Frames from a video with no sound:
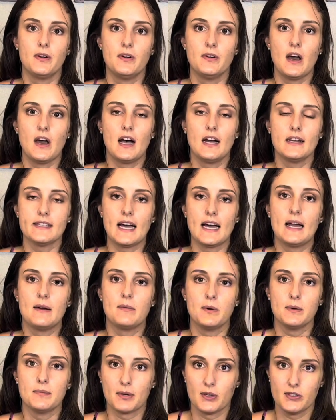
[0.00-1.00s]
not I
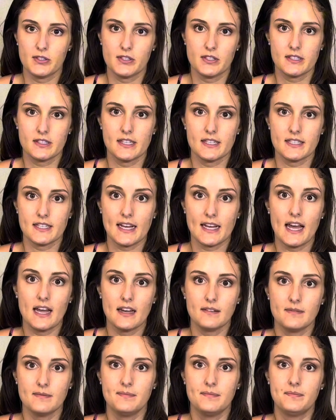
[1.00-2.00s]
would purchase this again.